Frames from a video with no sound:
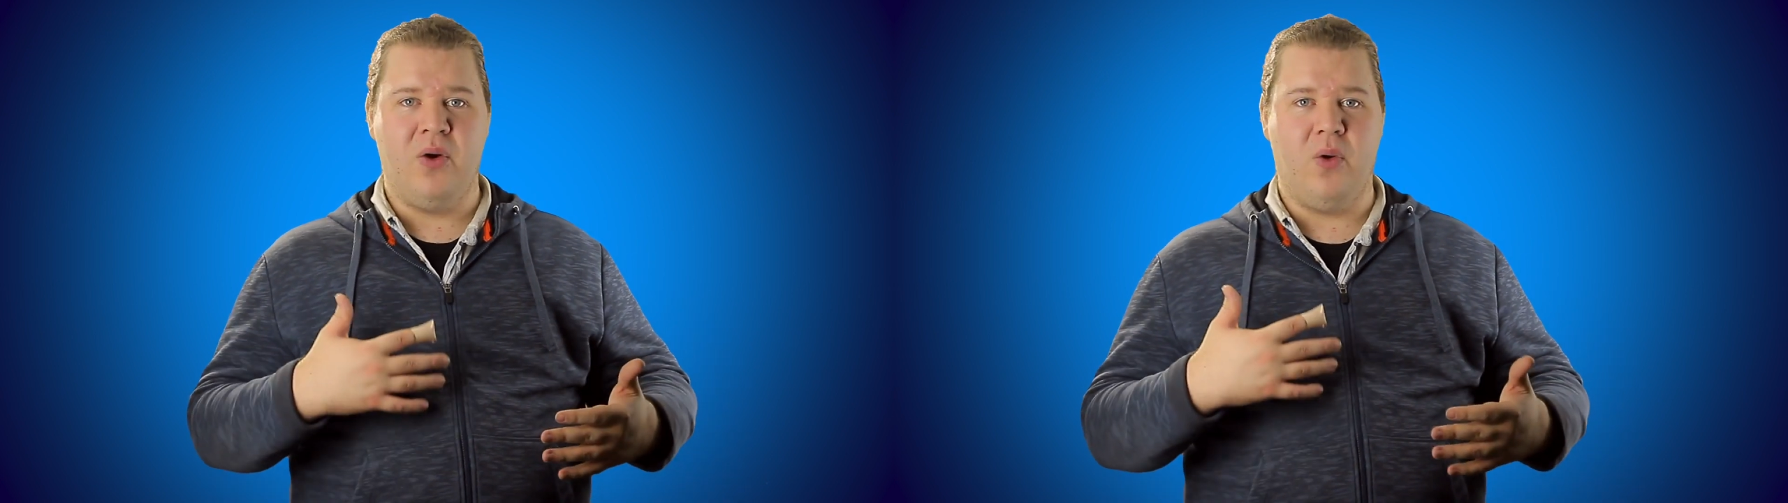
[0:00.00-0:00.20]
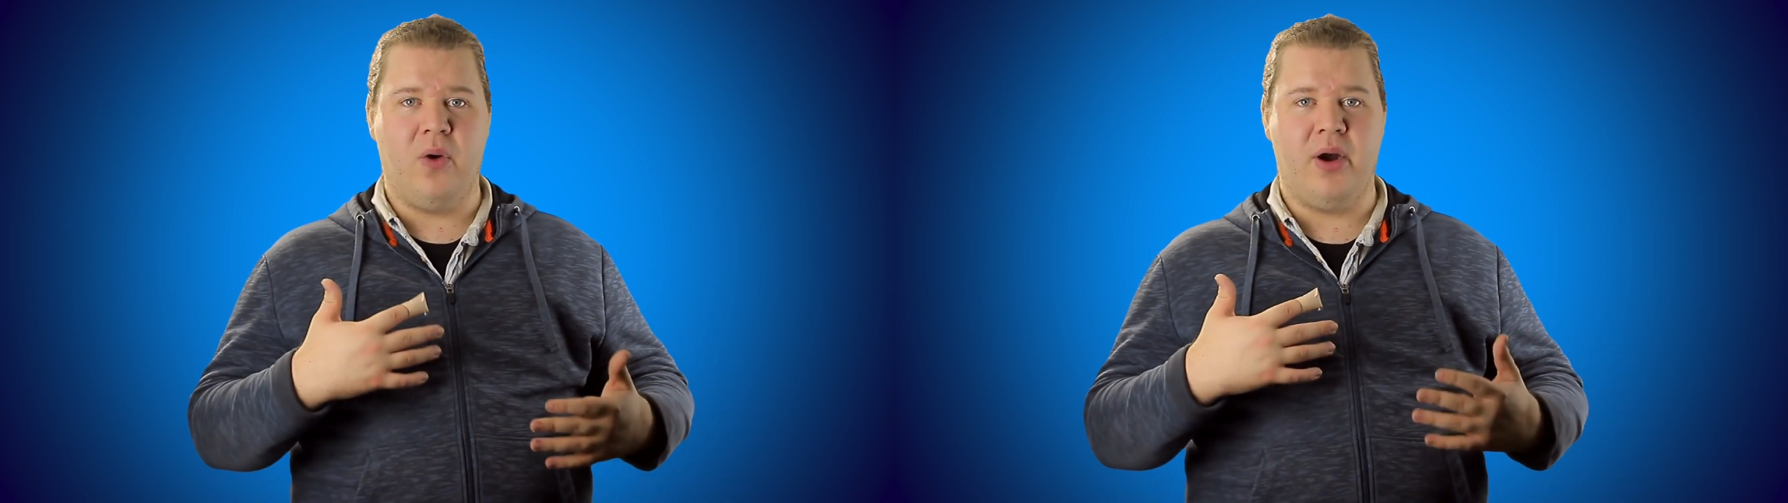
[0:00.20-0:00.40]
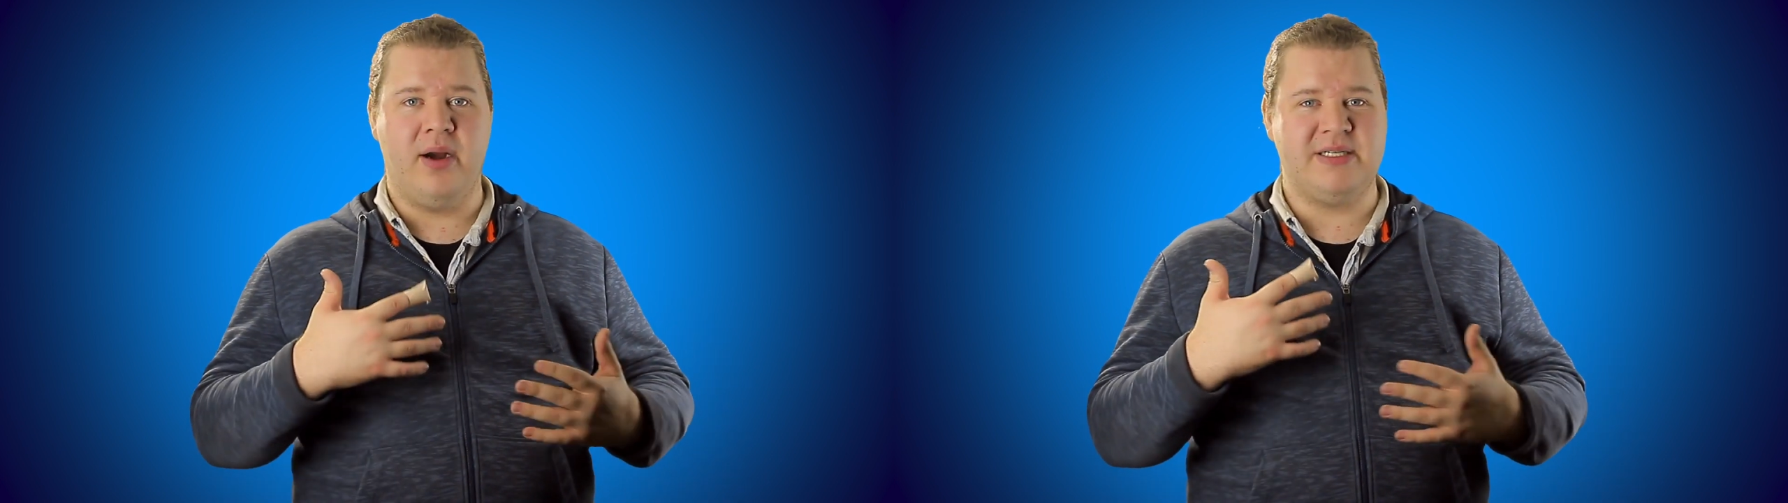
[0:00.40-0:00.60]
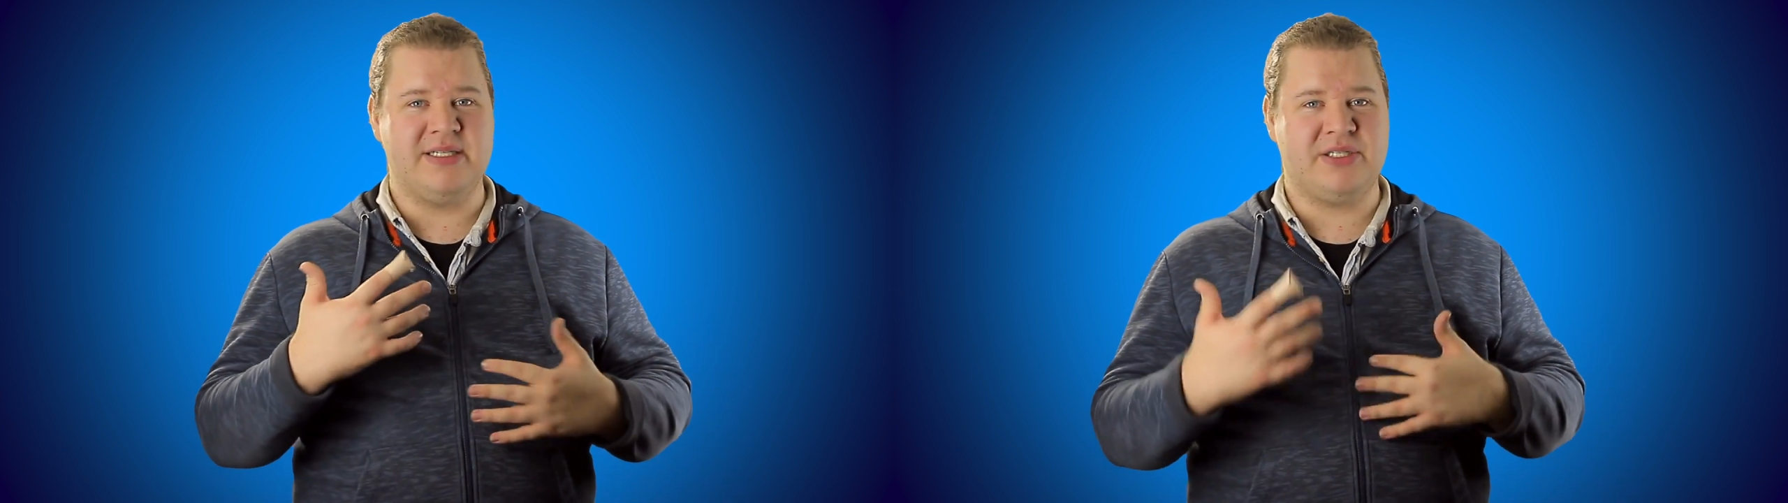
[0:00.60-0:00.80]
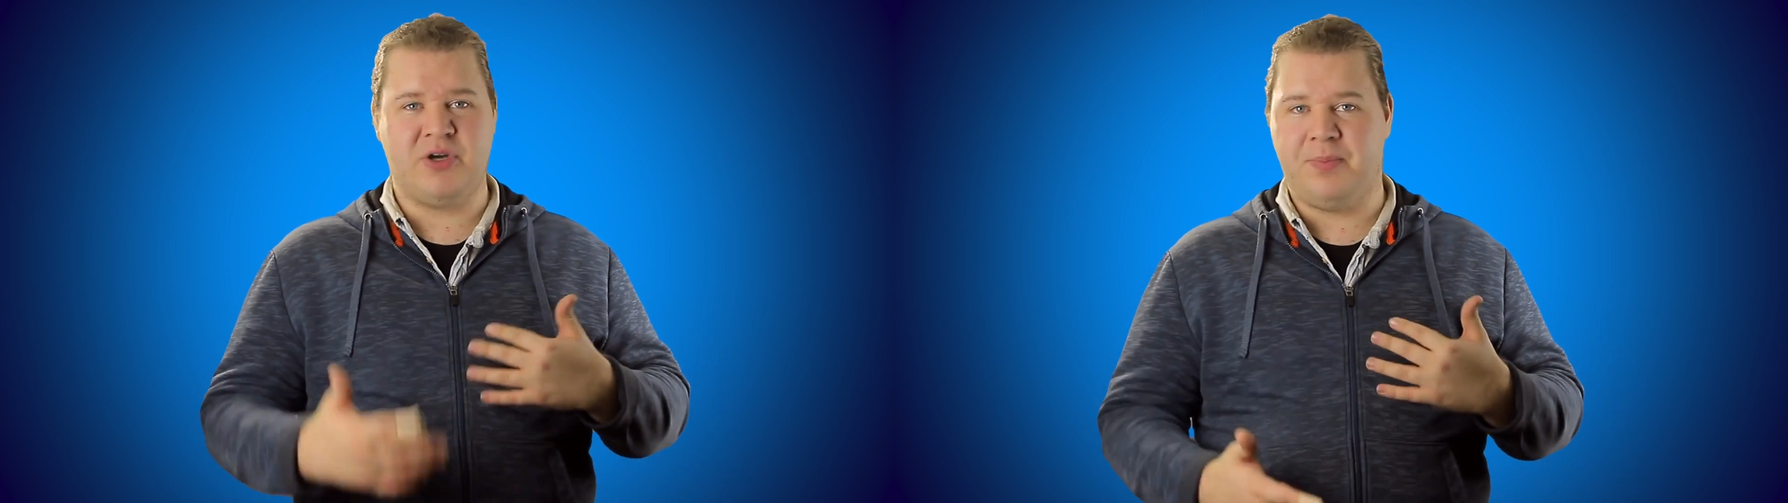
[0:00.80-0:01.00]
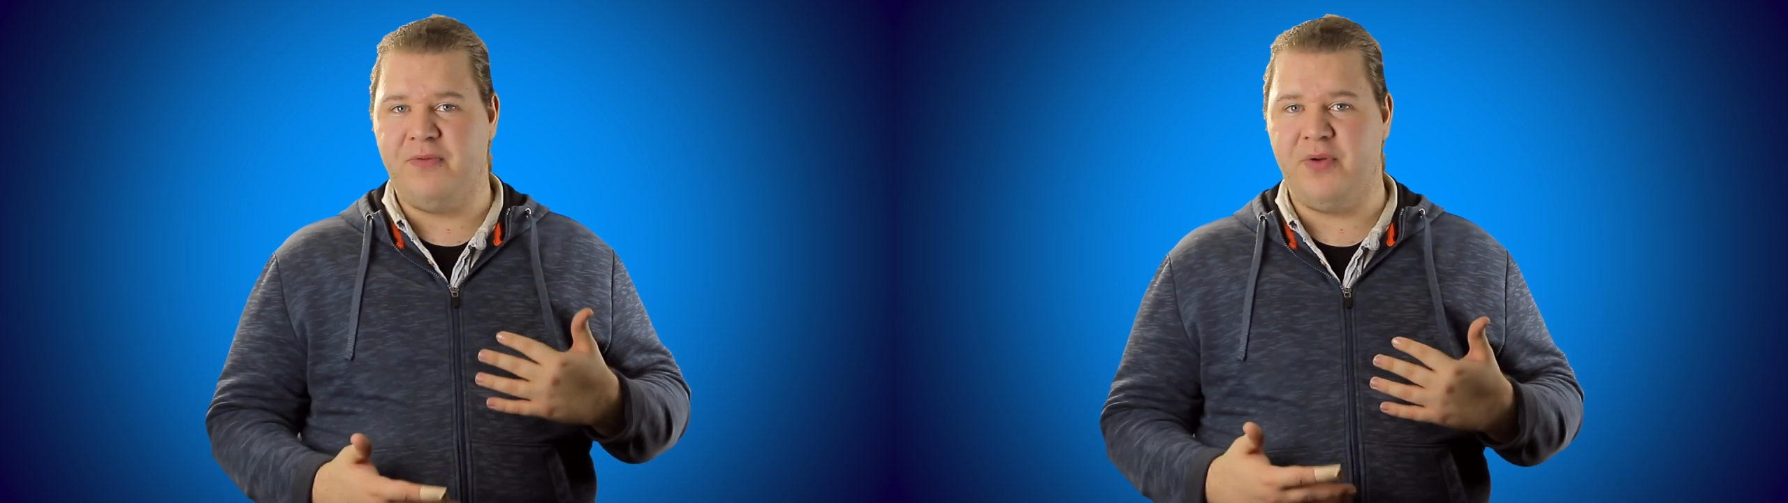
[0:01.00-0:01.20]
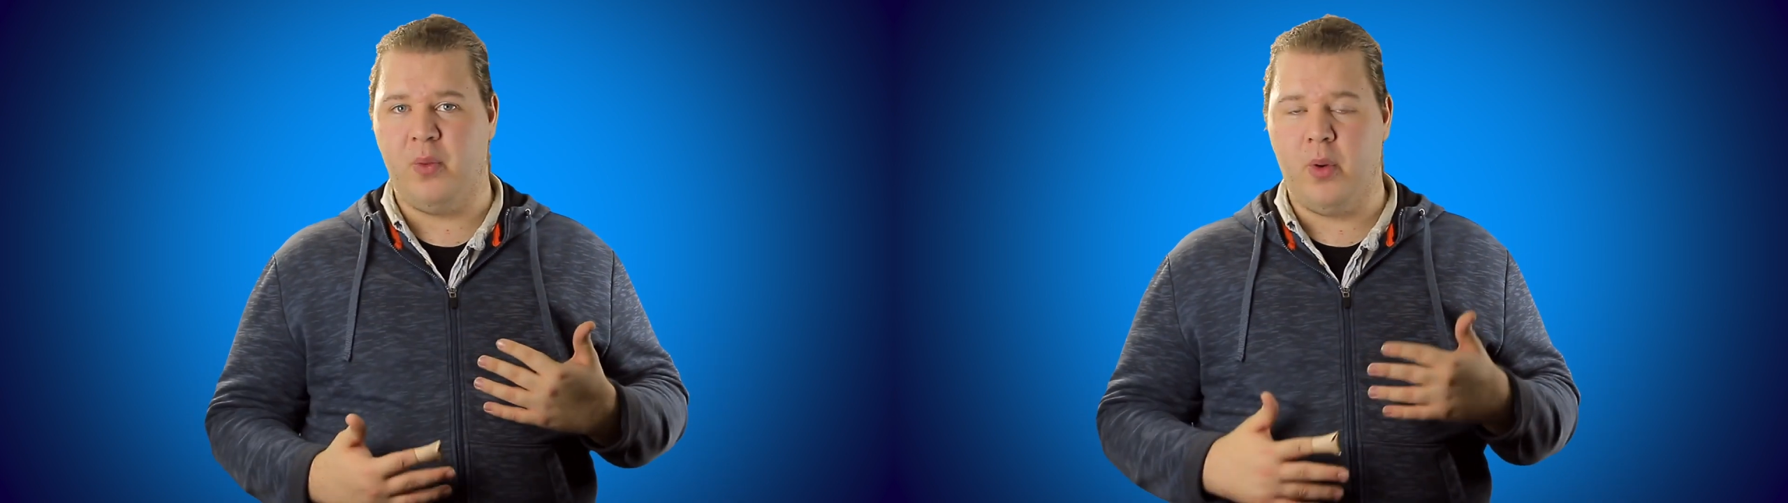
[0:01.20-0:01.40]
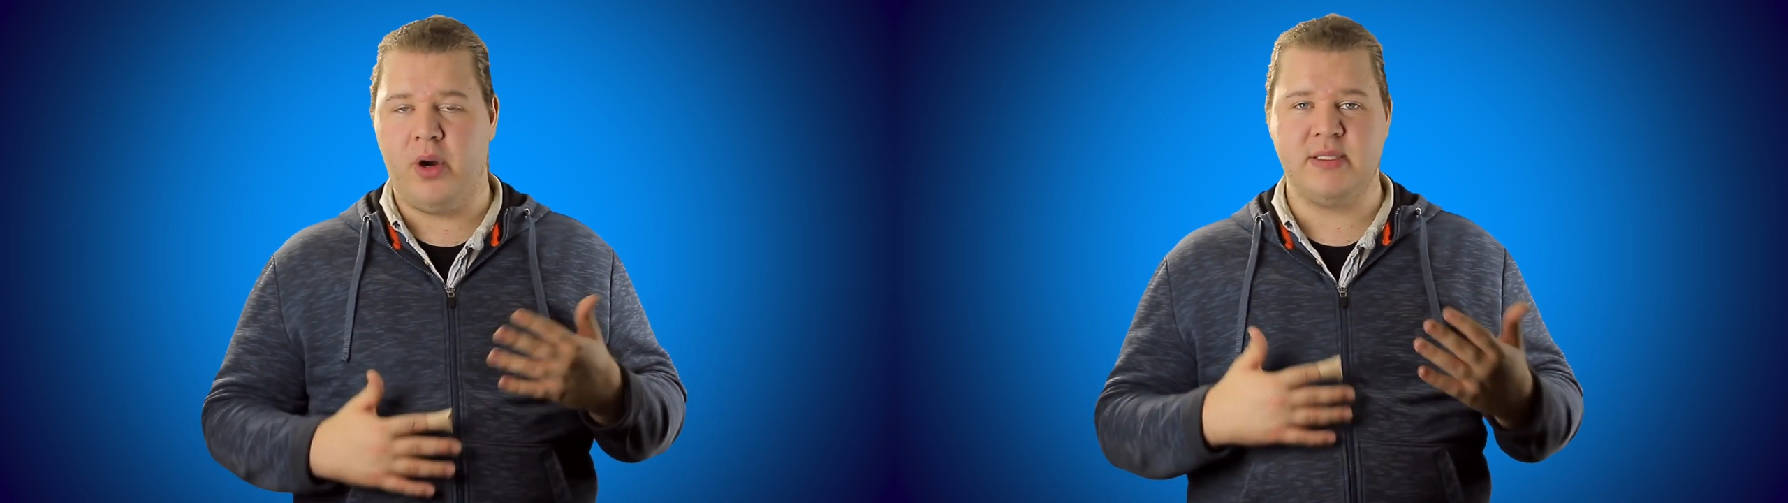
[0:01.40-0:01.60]
or just trip over
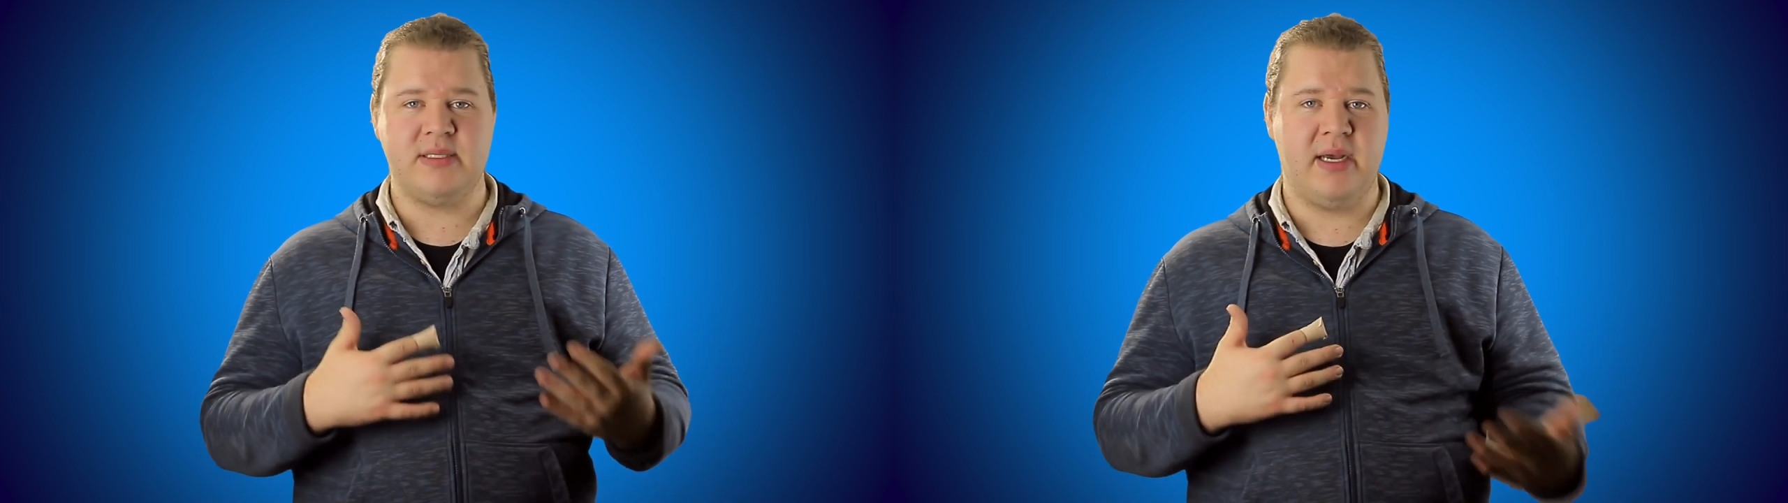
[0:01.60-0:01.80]
your words,